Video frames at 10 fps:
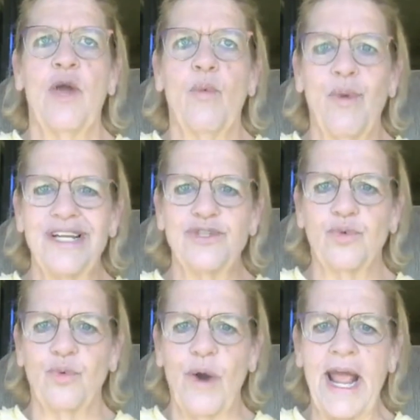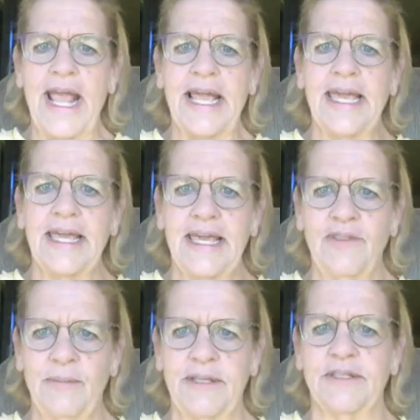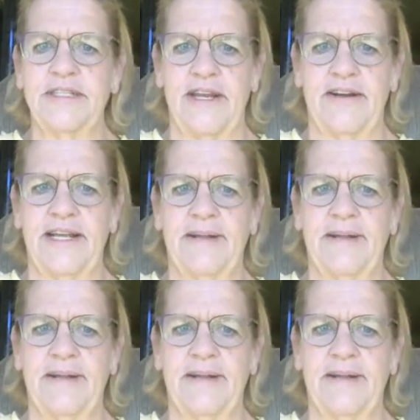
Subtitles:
was rank in the military.